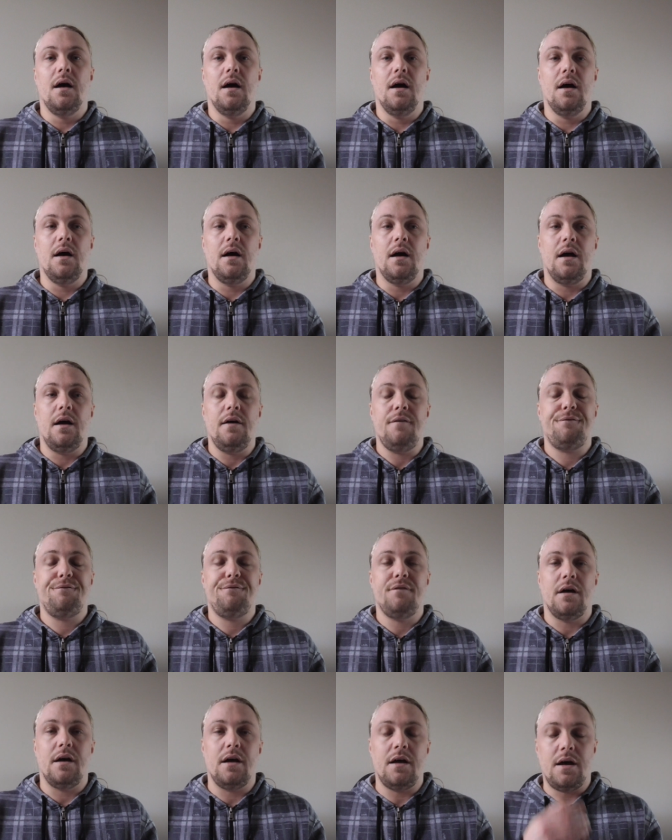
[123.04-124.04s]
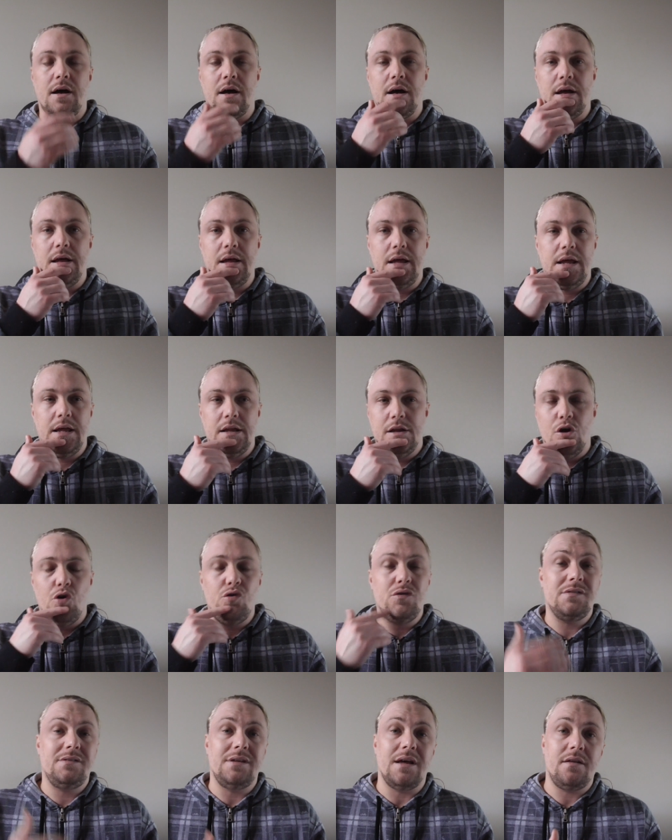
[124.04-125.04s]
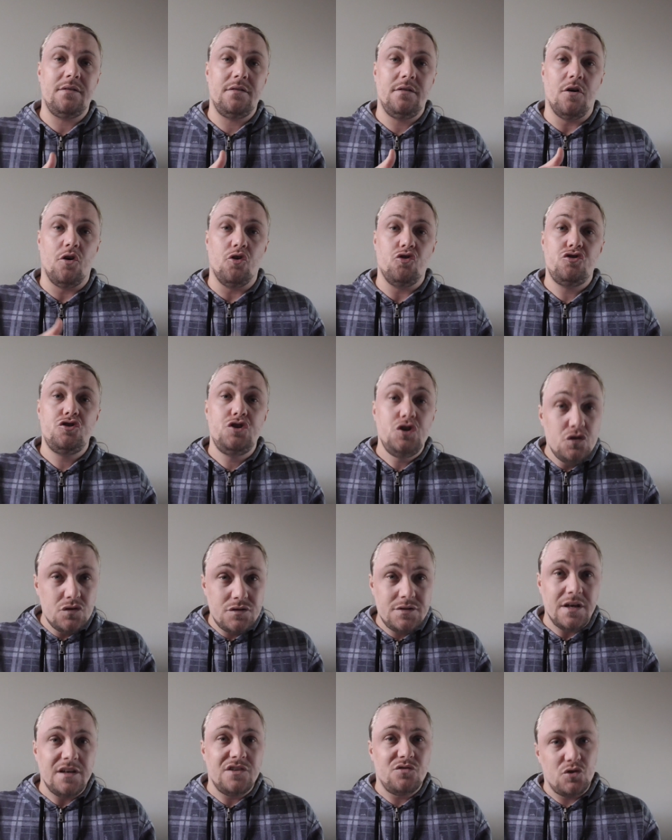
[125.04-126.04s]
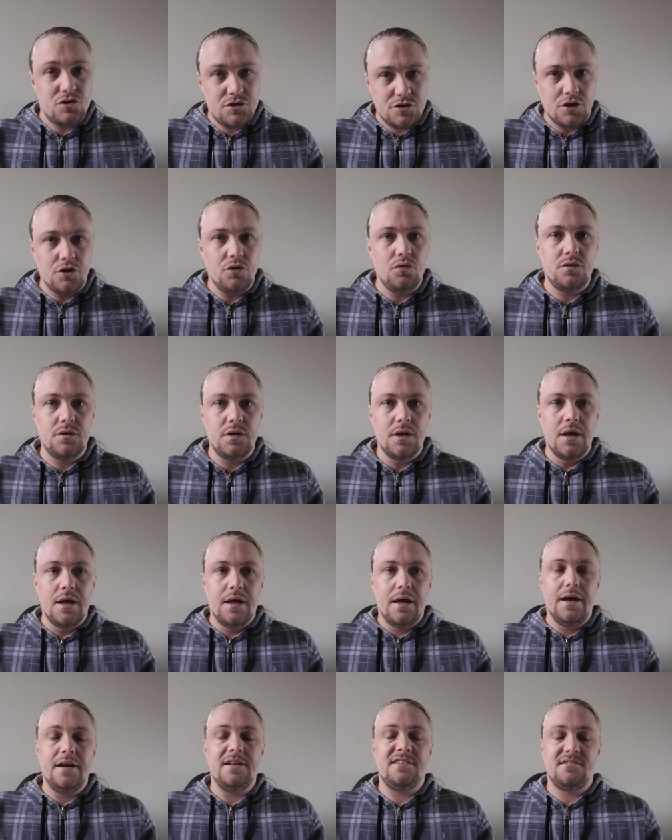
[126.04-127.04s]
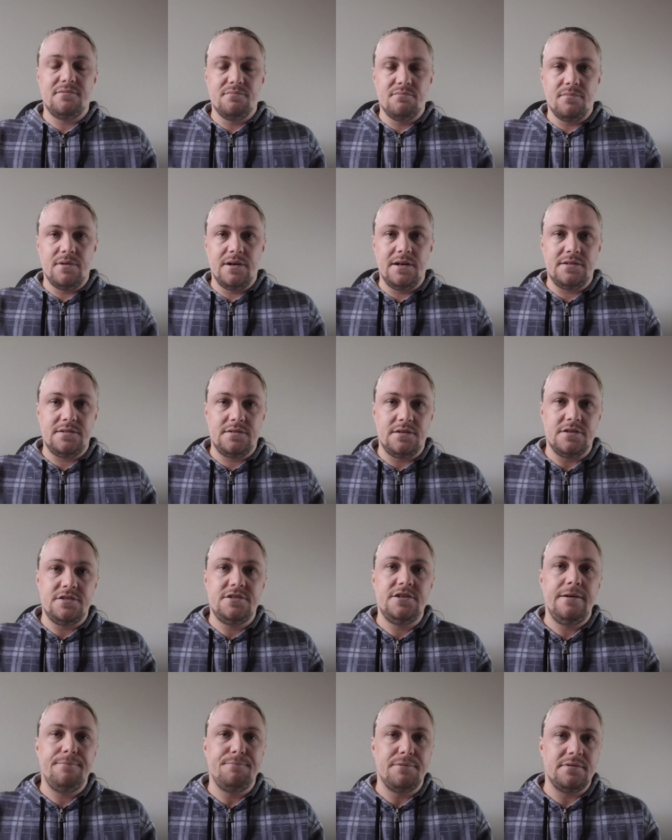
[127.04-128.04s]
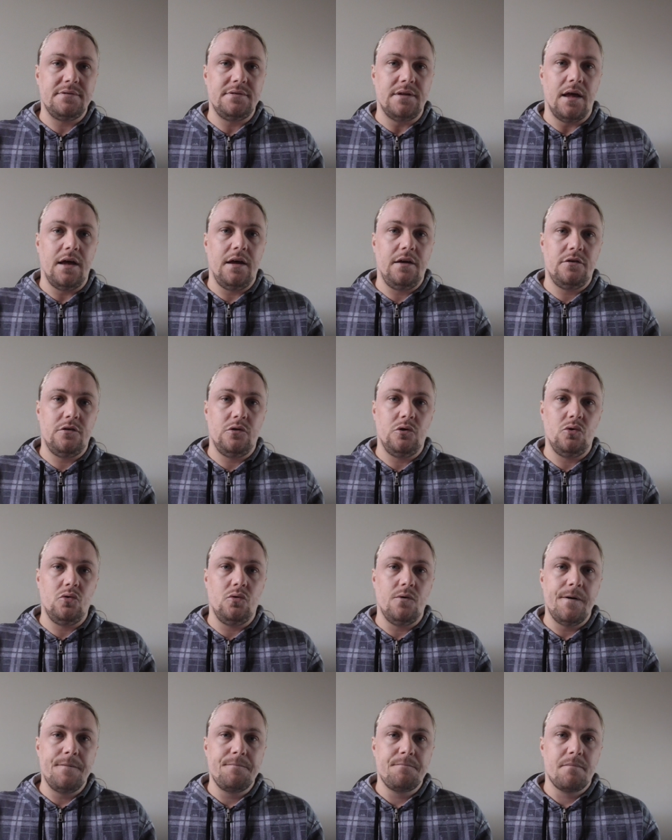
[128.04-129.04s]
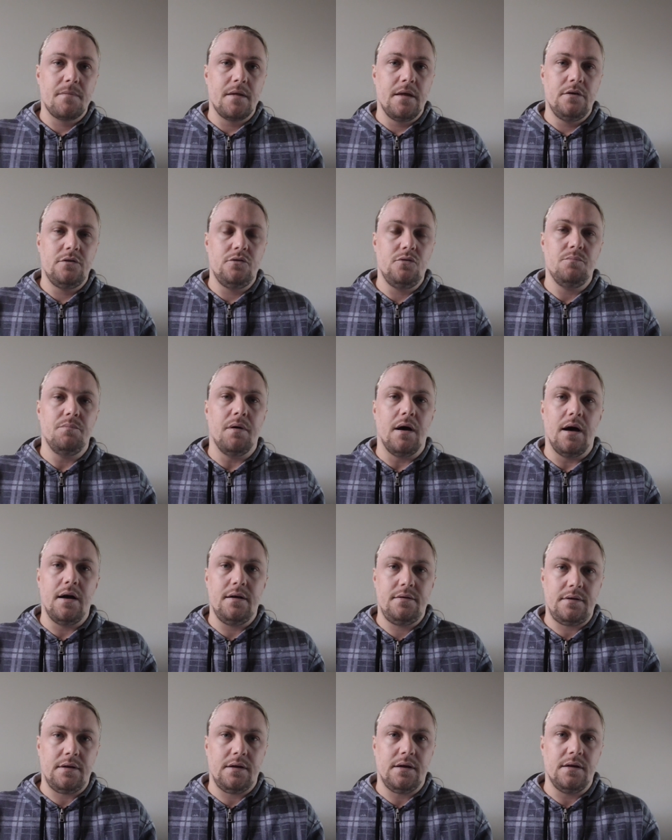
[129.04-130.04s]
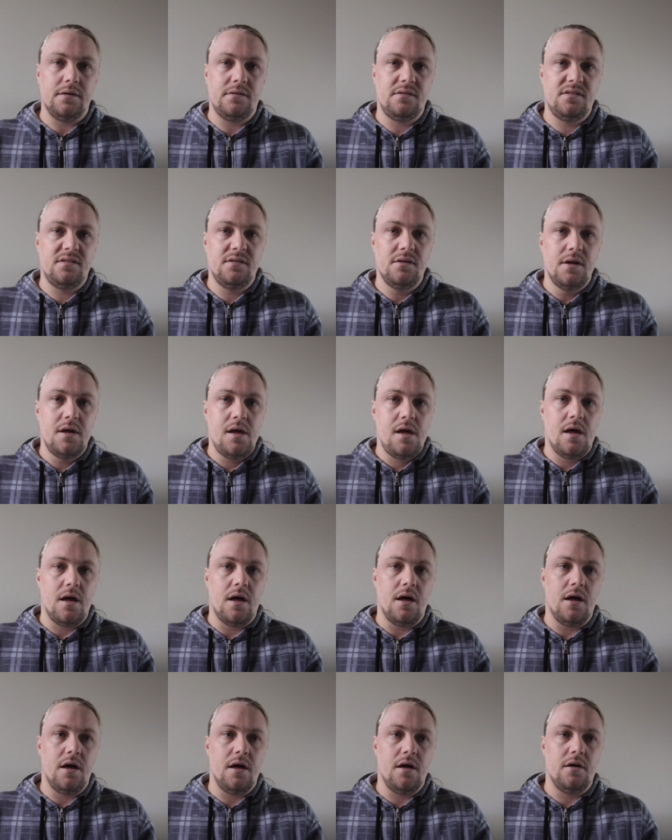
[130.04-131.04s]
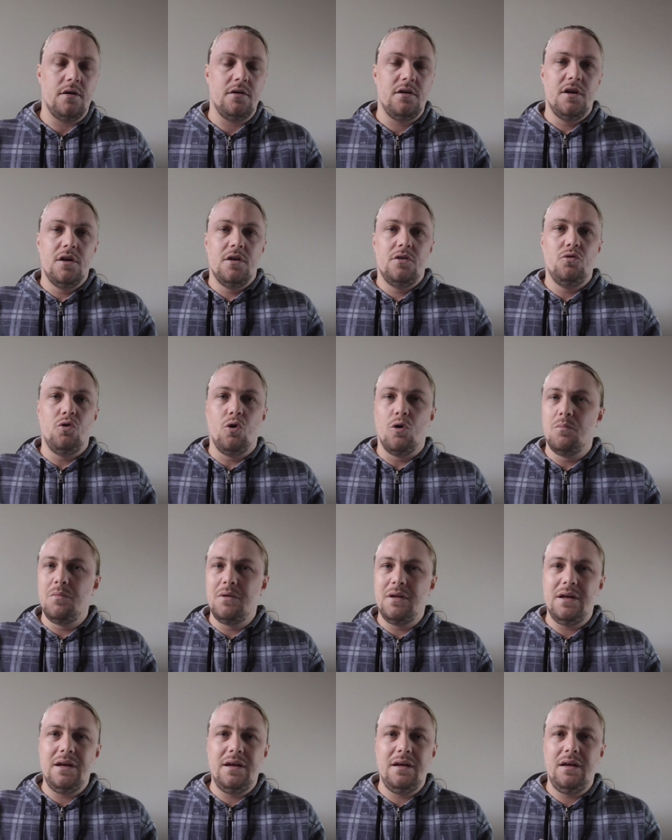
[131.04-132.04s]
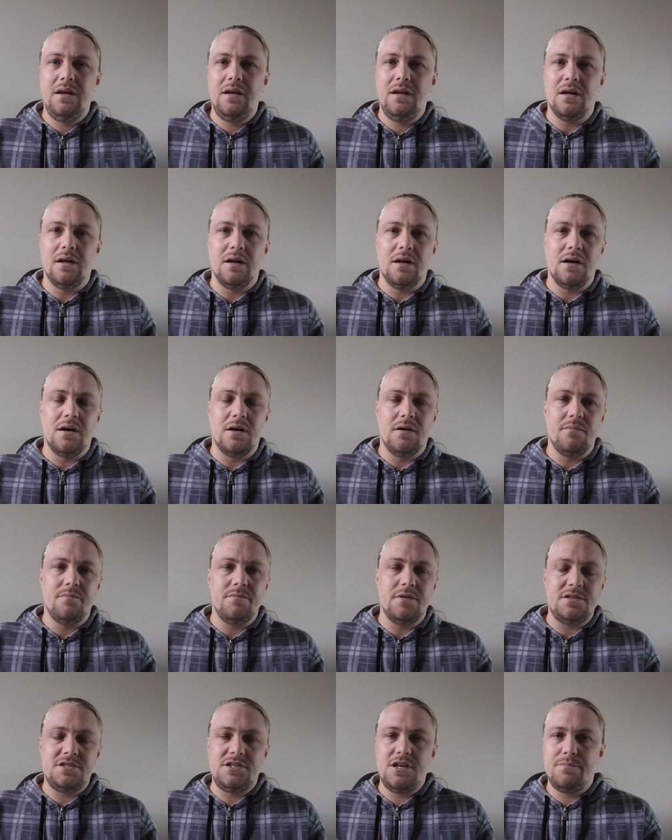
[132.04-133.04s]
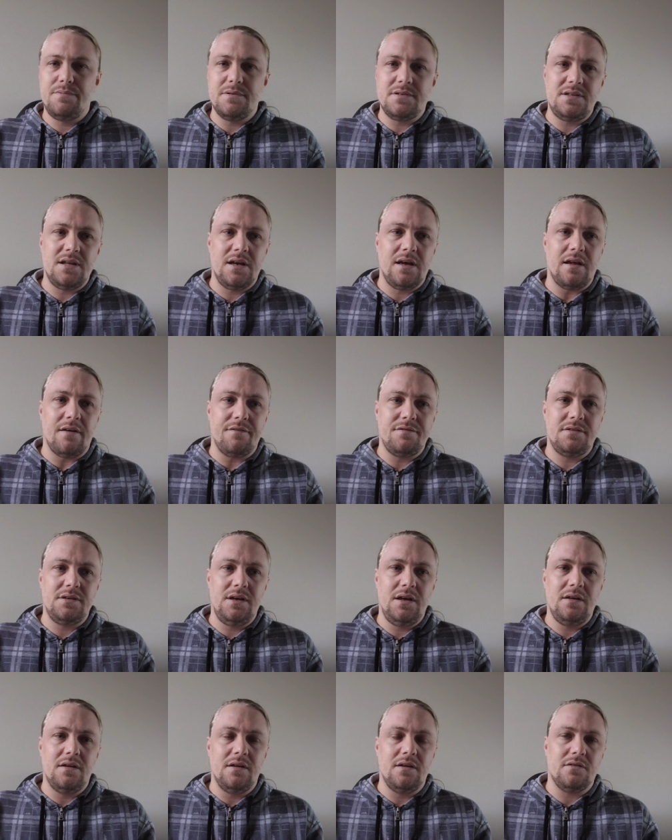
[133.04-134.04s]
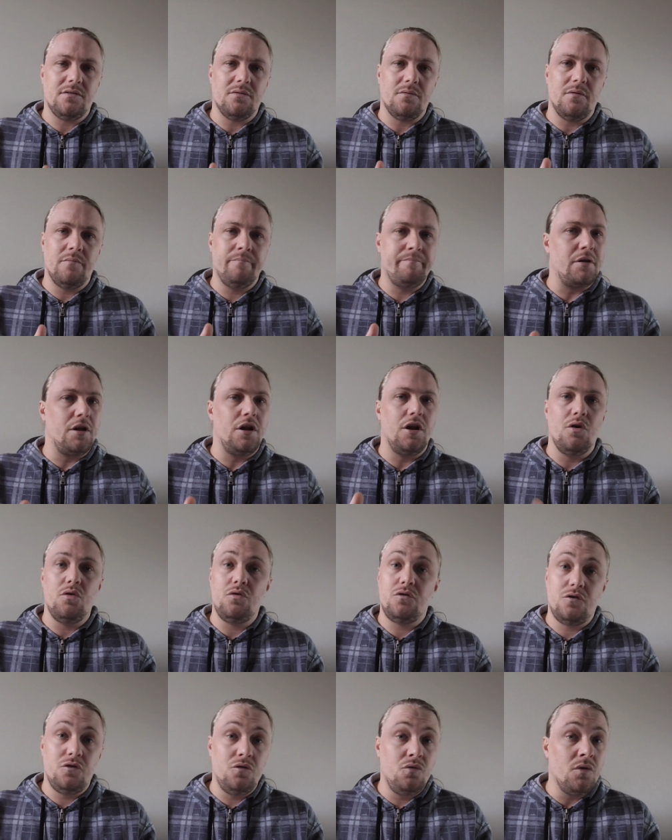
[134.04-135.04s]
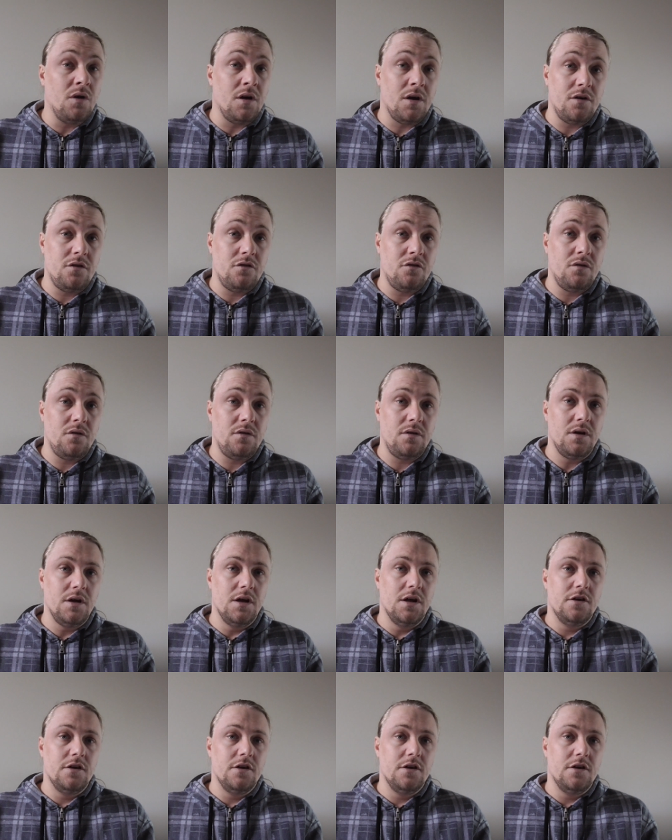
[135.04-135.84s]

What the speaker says: I noticed that on Tuesdays with Scoot, it's the cheapest day to buy tickets. Normally, the cheapest ticket I've seen is below 200,